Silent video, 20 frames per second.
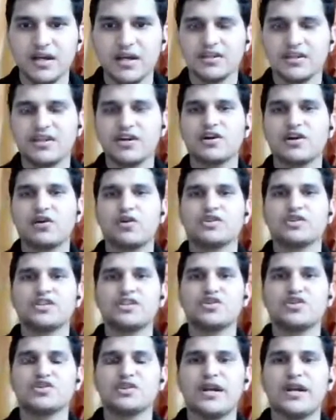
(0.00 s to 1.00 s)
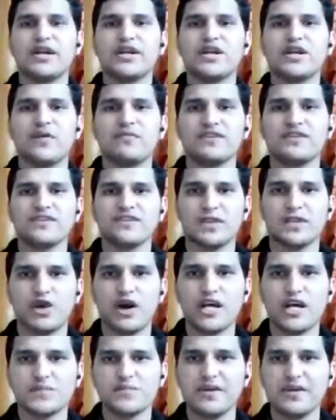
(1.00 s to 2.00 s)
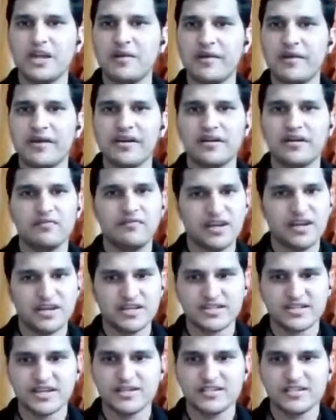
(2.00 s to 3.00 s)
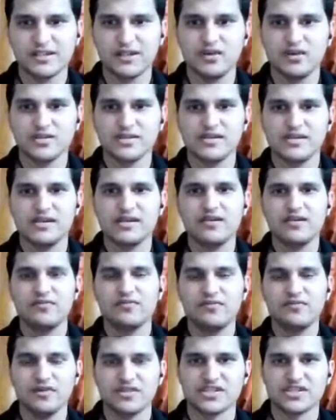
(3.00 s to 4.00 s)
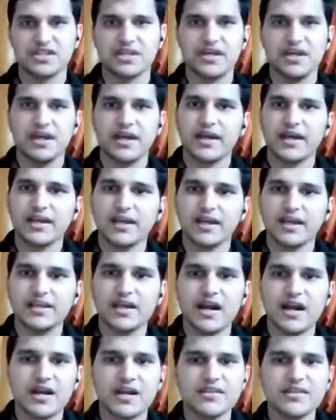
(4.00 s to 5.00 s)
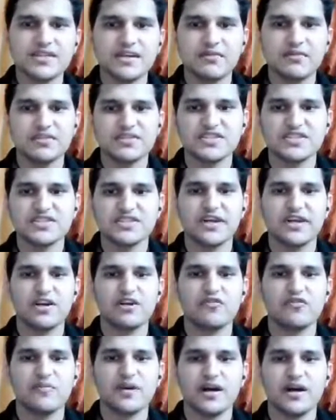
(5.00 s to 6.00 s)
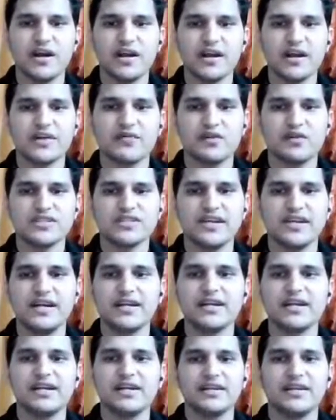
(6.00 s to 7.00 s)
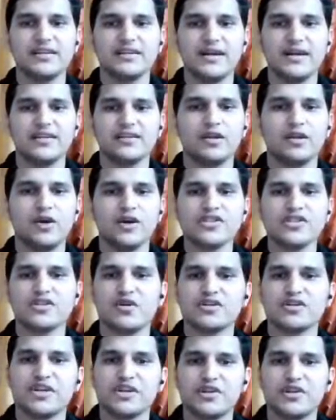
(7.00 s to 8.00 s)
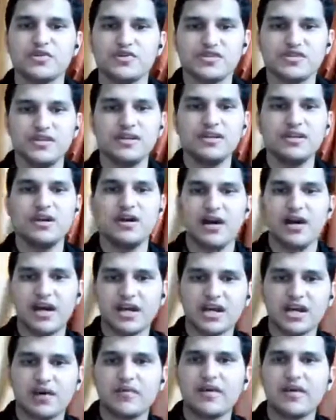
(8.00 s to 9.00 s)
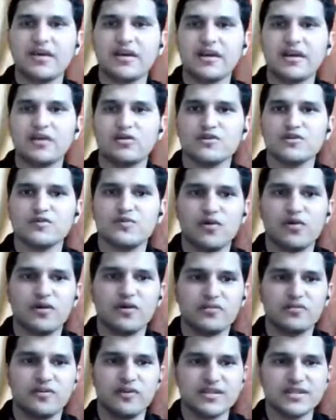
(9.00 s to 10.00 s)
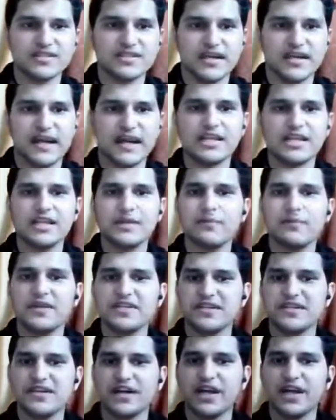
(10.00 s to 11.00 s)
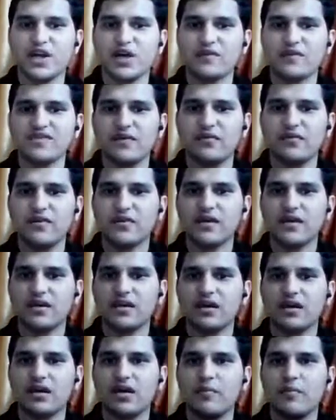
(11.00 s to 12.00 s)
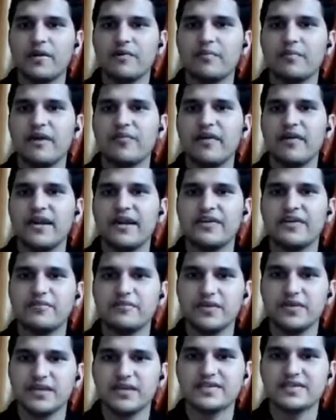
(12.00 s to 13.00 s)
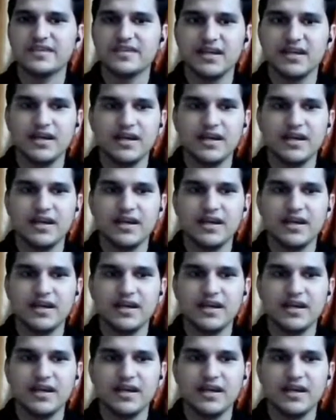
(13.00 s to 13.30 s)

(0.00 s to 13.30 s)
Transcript: The constitutionality of this law has been debated in various case laws. First, in Kedarnath Singh versus State of Bihar, it was held that the law is constitutional and covered written or spoken words and had the implicit idea of subverting the government by violent means.